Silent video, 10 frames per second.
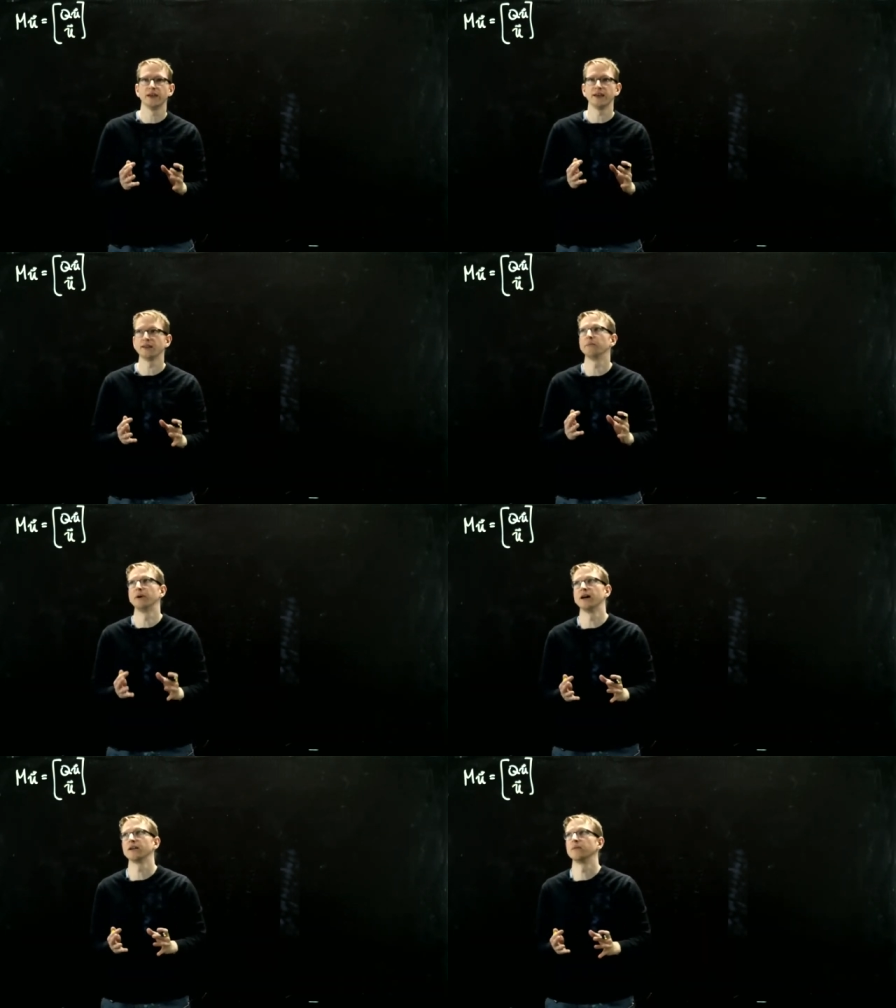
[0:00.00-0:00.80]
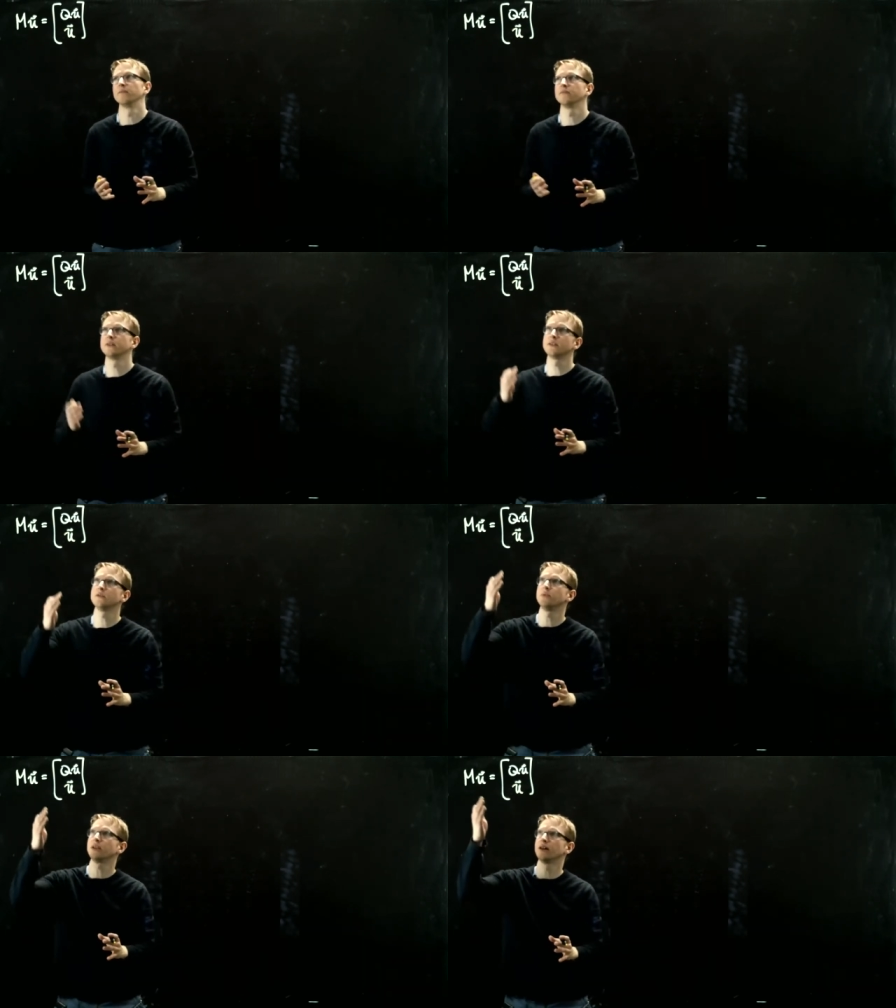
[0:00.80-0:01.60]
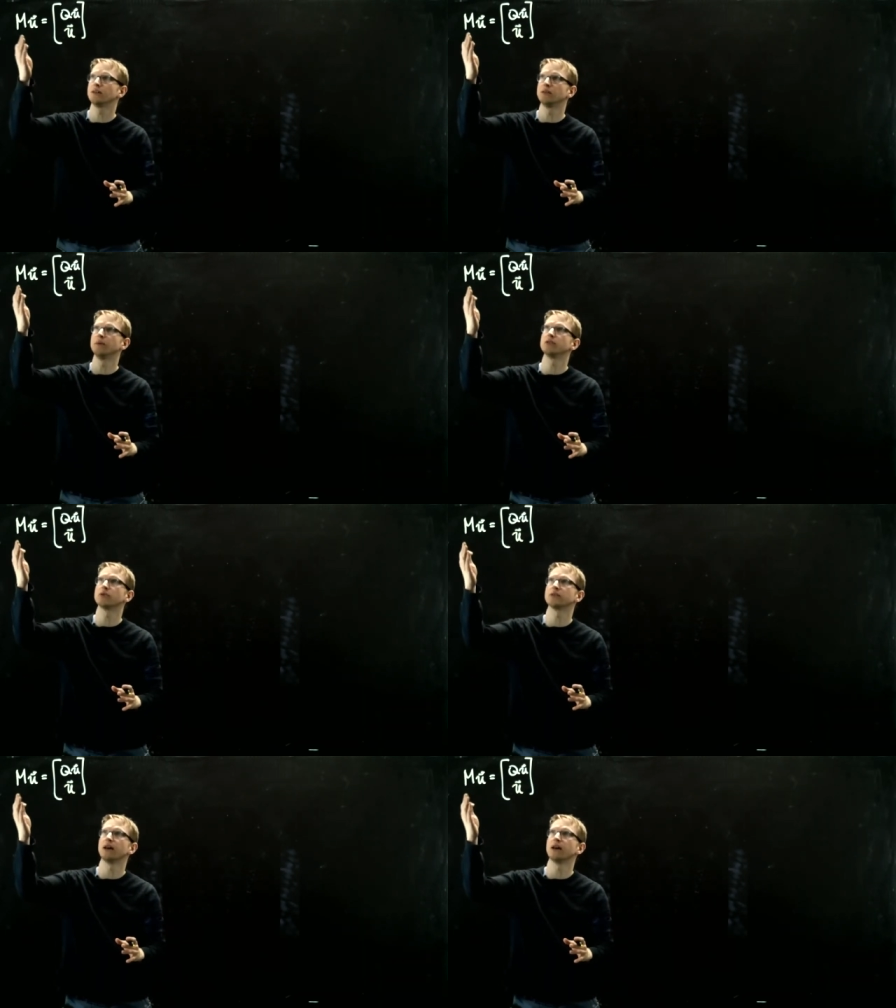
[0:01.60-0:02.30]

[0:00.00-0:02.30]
in the bottom. This is because the matrix